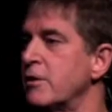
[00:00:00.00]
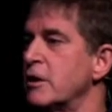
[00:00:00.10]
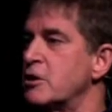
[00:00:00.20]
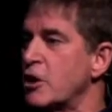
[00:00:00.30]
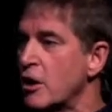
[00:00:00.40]
the
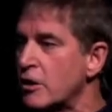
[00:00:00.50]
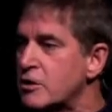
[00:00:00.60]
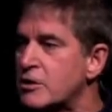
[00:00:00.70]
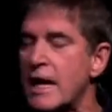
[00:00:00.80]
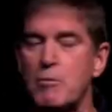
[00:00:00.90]
church,
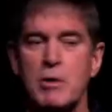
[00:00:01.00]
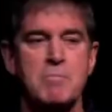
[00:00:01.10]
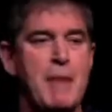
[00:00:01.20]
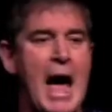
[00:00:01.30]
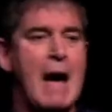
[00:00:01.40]
they would
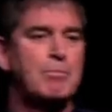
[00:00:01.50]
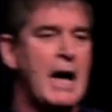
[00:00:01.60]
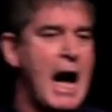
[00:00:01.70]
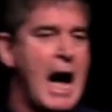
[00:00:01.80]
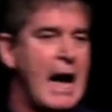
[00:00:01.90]

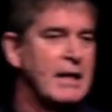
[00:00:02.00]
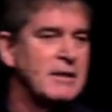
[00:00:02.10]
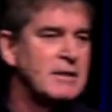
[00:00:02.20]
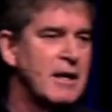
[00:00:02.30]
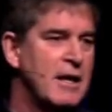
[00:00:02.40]
baptize
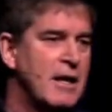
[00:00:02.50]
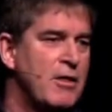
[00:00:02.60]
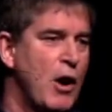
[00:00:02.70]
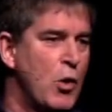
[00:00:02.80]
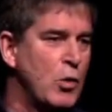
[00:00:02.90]

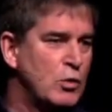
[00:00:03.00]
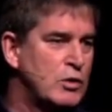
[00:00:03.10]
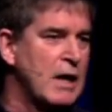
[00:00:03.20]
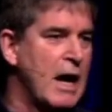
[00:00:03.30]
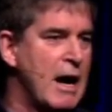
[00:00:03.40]
those
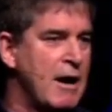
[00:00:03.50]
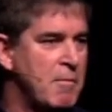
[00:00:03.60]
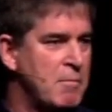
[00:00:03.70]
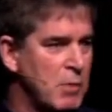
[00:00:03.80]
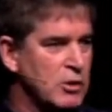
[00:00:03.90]
uh,
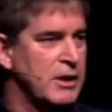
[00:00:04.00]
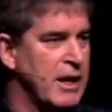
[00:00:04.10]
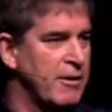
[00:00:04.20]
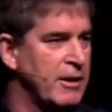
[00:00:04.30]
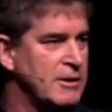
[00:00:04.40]

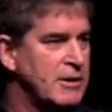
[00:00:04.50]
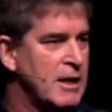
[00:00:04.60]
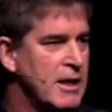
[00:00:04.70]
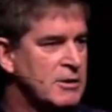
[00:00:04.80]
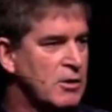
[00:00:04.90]
mercenaries.
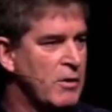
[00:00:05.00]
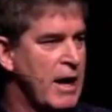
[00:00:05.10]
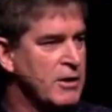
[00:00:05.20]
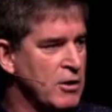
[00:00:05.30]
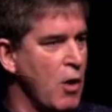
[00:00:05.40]
So then,
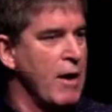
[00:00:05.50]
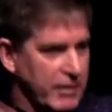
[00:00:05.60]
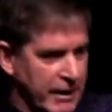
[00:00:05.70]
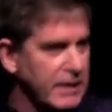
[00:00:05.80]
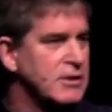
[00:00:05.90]
you know,
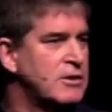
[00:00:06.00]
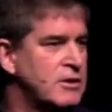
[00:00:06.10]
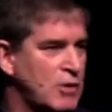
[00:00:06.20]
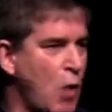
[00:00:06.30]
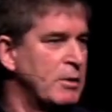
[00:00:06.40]
everything is
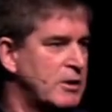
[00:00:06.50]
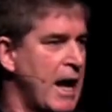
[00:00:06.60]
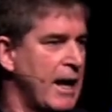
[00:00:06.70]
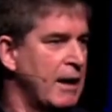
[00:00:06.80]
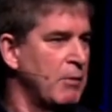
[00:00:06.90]

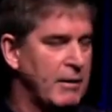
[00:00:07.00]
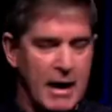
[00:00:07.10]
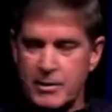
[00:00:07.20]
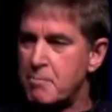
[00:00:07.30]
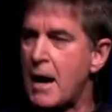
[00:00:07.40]
copacetic. We got
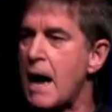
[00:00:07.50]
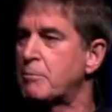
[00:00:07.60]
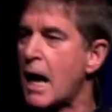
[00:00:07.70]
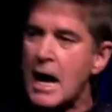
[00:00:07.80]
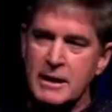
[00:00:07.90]
them
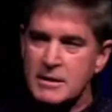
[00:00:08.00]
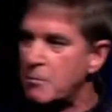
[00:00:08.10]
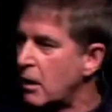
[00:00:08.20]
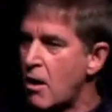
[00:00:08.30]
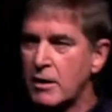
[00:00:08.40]
baptized, they
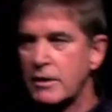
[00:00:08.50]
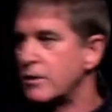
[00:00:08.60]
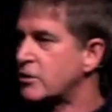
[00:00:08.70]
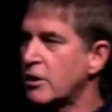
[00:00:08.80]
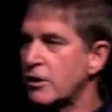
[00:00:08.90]
belong to the
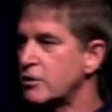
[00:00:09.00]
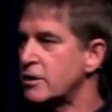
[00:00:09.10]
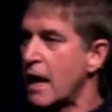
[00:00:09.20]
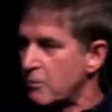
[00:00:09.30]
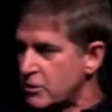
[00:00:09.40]
church, and
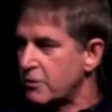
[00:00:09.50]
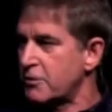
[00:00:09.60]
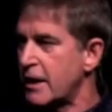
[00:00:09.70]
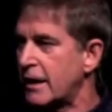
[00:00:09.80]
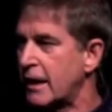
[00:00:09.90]
that was their
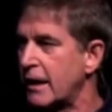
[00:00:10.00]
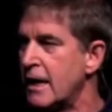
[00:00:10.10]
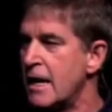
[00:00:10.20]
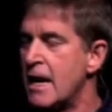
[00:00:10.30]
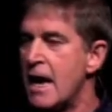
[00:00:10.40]
thinking.
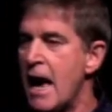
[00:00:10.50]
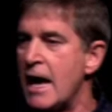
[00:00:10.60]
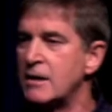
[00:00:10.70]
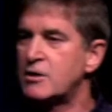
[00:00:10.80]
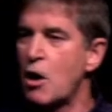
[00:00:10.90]

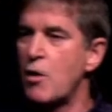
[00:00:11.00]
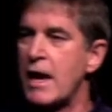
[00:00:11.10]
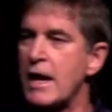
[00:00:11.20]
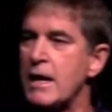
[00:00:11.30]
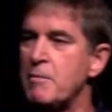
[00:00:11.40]
And so
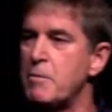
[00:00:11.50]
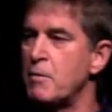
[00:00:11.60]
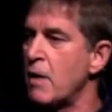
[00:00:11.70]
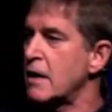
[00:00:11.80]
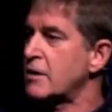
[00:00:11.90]
they,
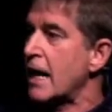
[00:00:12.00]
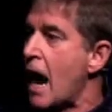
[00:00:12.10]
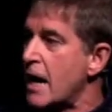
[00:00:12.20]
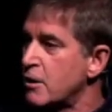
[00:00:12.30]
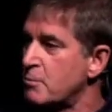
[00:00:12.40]
as they
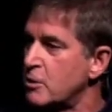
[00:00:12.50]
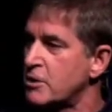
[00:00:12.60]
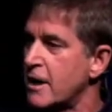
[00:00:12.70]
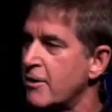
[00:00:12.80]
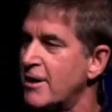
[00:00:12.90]
hired
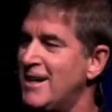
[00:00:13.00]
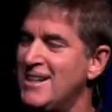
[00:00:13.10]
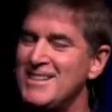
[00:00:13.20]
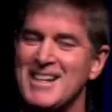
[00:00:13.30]
mercenaries,